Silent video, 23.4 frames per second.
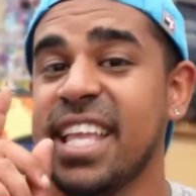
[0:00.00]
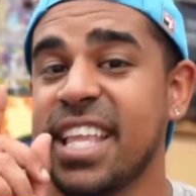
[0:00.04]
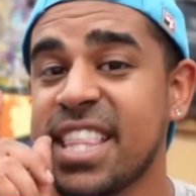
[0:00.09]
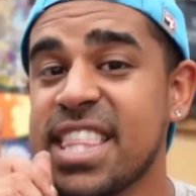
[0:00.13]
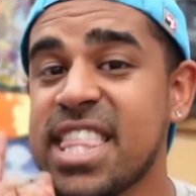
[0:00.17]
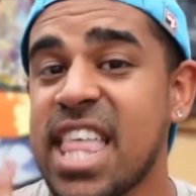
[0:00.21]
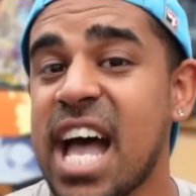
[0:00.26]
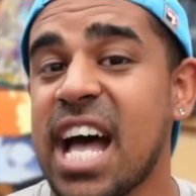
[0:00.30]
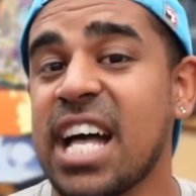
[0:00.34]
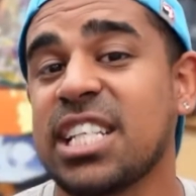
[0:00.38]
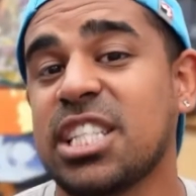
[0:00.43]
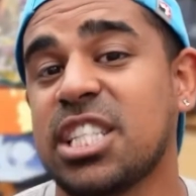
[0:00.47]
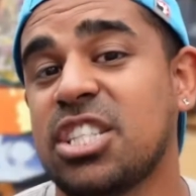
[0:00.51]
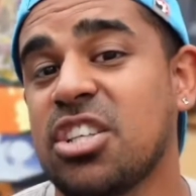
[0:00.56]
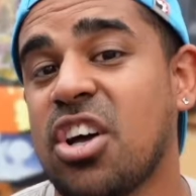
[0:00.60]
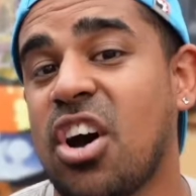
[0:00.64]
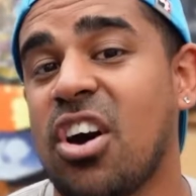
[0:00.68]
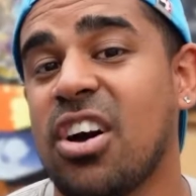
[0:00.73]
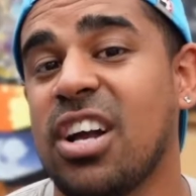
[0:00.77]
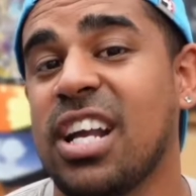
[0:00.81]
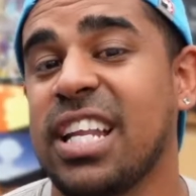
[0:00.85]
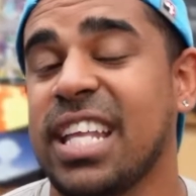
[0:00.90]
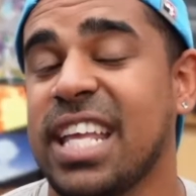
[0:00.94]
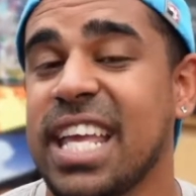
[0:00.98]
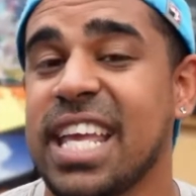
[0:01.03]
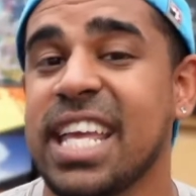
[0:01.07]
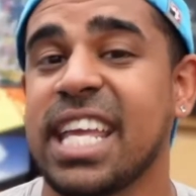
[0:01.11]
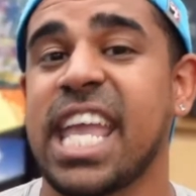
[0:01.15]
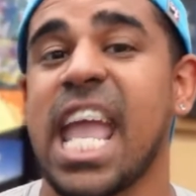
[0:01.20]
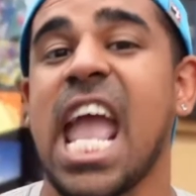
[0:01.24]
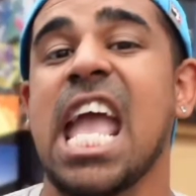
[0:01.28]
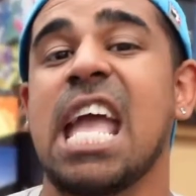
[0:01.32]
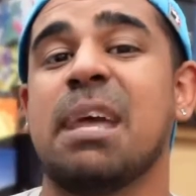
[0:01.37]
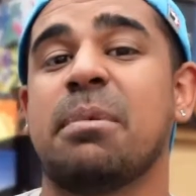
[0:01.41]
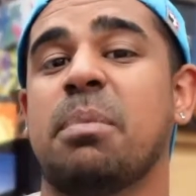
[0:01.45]
That's gnarly. It
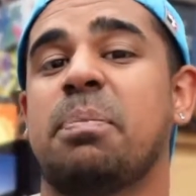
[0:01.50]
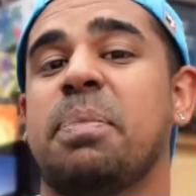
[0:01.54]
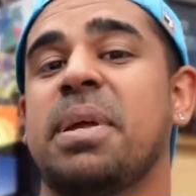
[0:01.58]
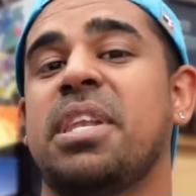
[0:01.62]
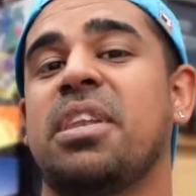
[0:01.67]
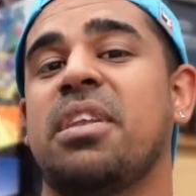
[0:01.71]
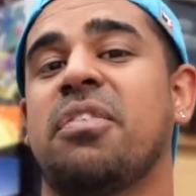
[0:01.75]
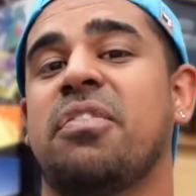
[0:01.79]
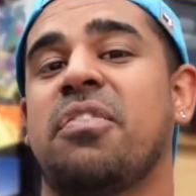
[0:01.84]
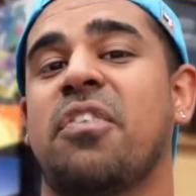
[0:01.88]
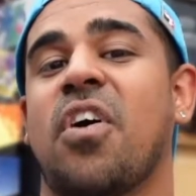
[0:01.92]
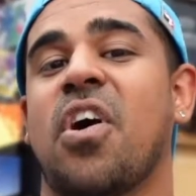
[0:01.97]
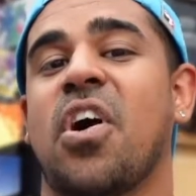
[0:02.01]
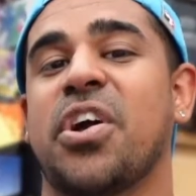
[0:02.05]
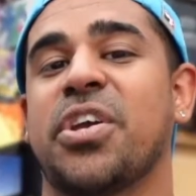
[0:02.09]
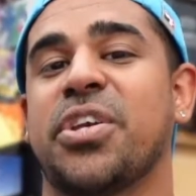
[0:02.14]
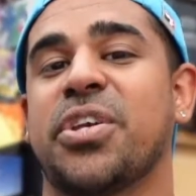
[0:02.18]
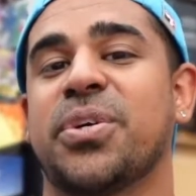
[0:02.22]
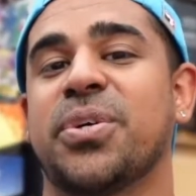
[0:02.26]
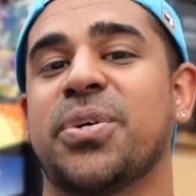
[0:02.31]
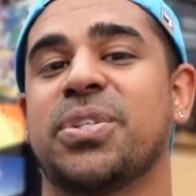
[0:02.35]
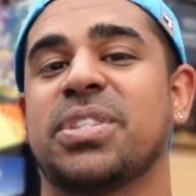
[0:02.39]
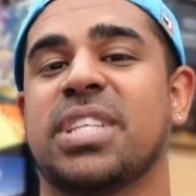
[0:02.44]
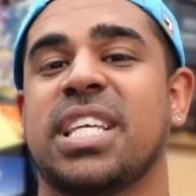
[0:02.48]
came up in the finals.